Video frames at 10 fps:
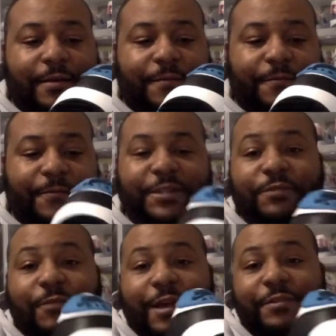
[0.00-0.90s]
Which is
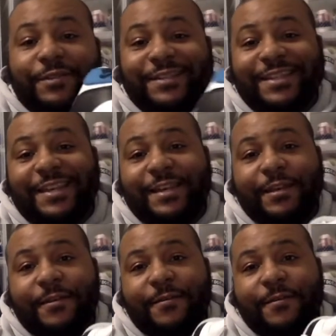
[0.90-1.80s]
why you
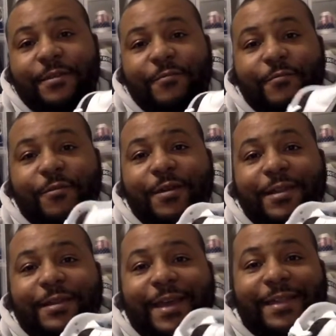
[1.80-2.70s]
see the
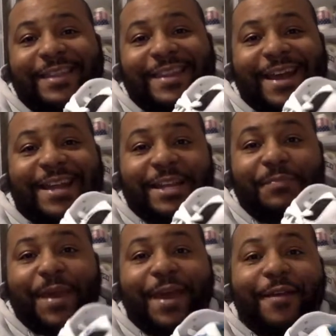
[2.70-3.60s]
1 and the 90
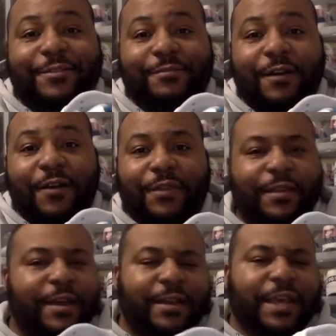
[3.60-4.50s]
paired so often.
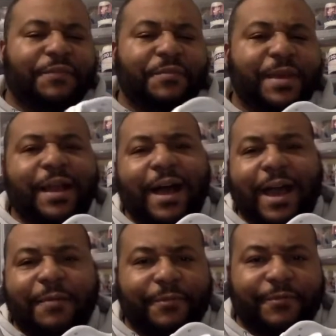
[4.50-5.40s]
They even made a
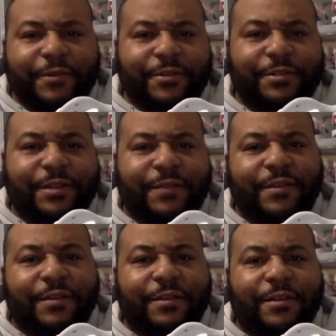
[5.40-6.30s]
hybrid version of
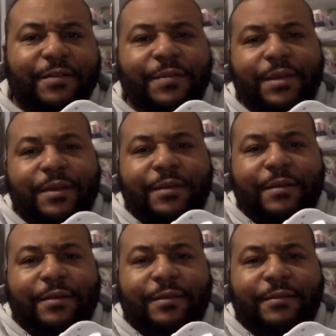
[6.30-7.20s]
it.
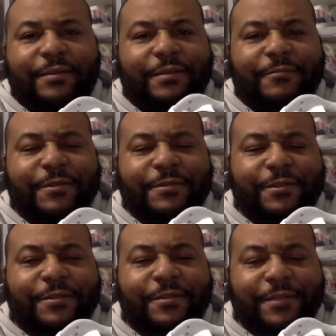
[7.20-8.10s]
Was
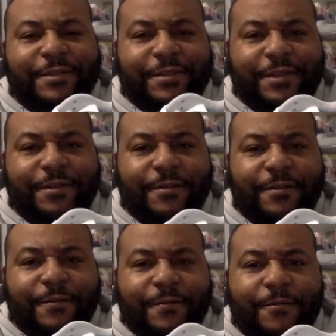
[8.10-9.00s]
earlier this year
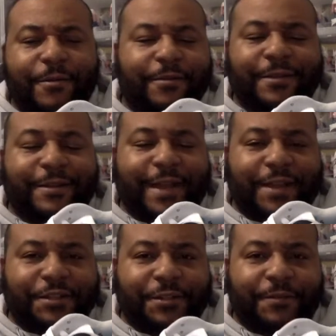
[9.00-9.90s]
or earlier
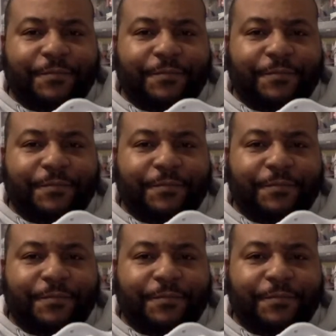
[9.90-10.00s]
last year.